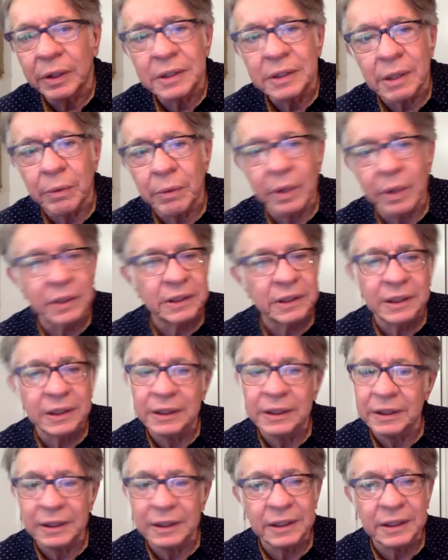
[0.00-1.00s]
I wanted to see
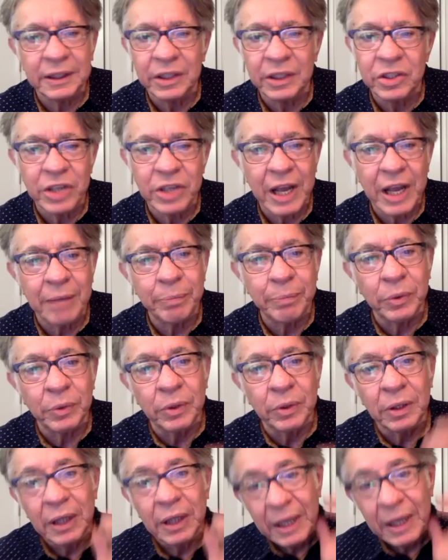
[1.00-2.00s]
Sistine
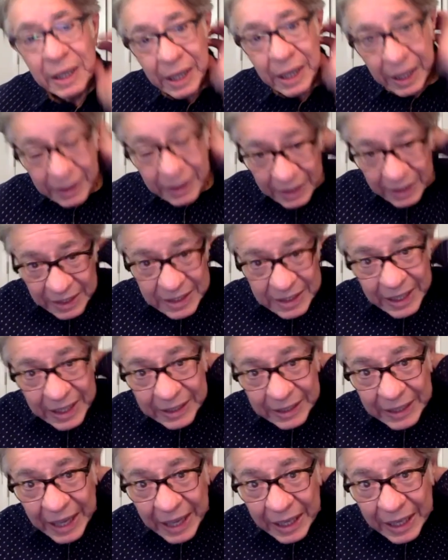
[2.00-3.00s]
Chapel and things like
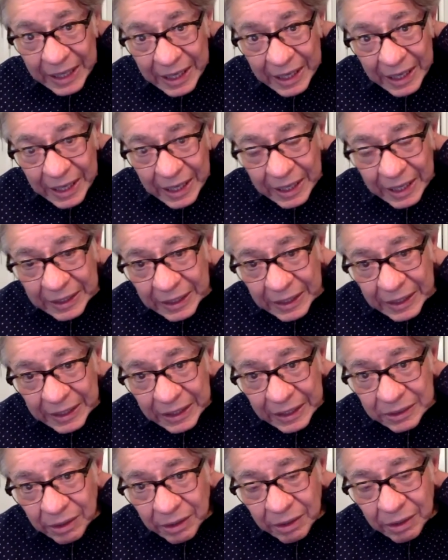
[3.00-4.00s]
that. And then they
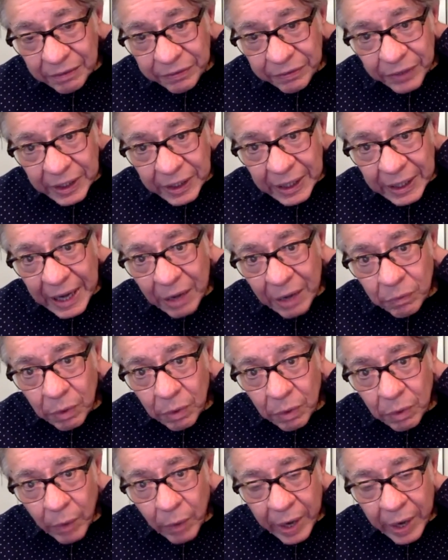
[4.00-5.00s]
started freaking out.
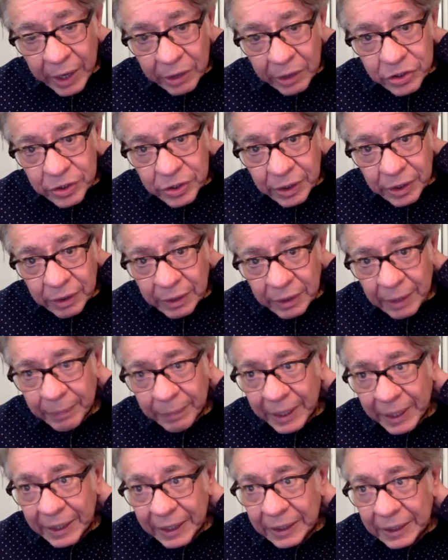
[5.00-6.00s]
Well, why aren't you here? And I'm
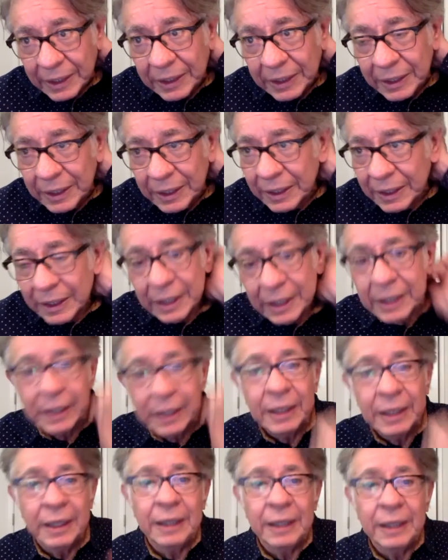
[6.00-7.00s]
like,
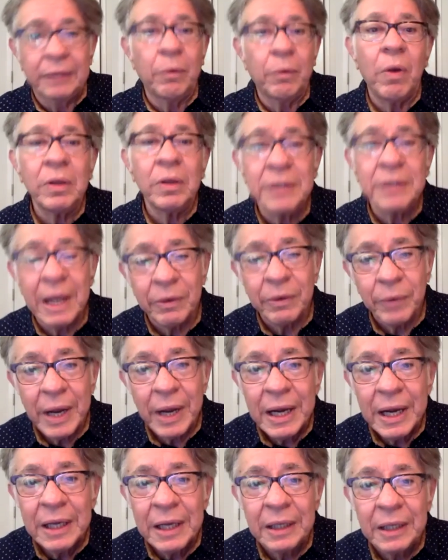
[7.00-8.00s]
the wall's not
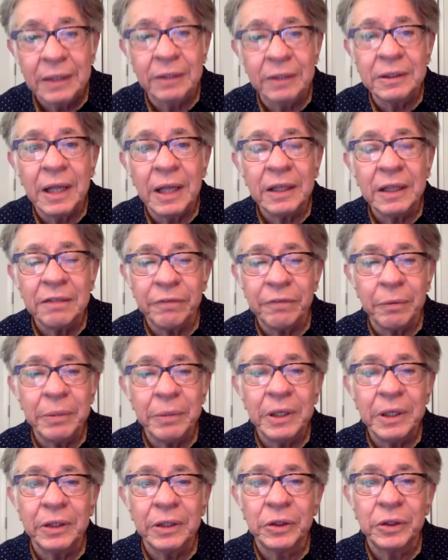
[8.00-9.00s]
ready. There's nothing for me
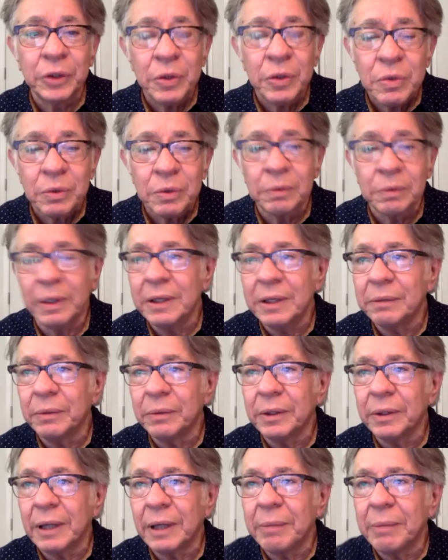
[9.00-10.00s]
to do. What do you?
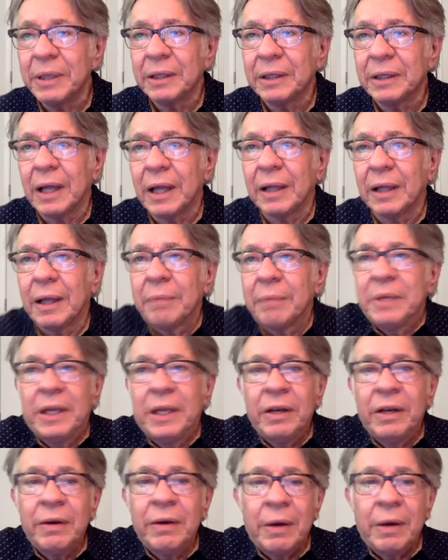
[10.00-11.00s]
What I mean, I, am
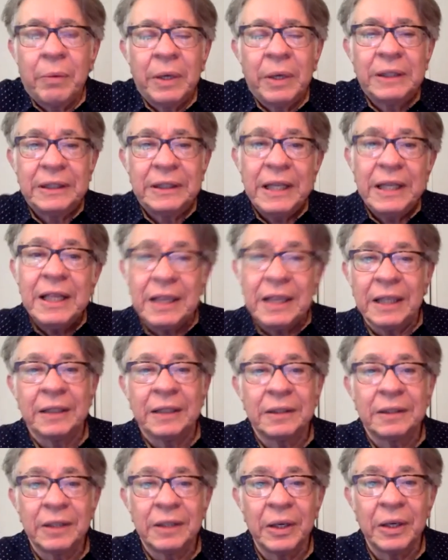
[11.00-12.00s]
here. I want to see things.
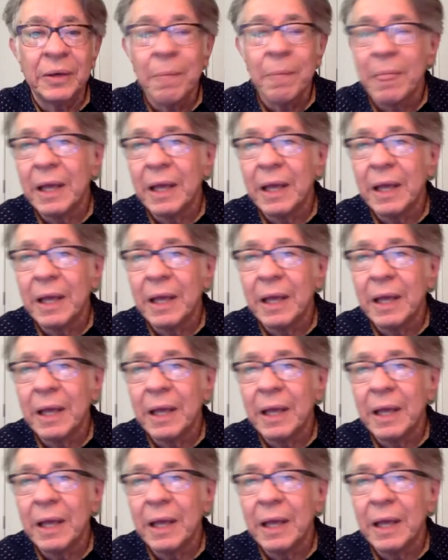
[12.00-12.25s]
You know.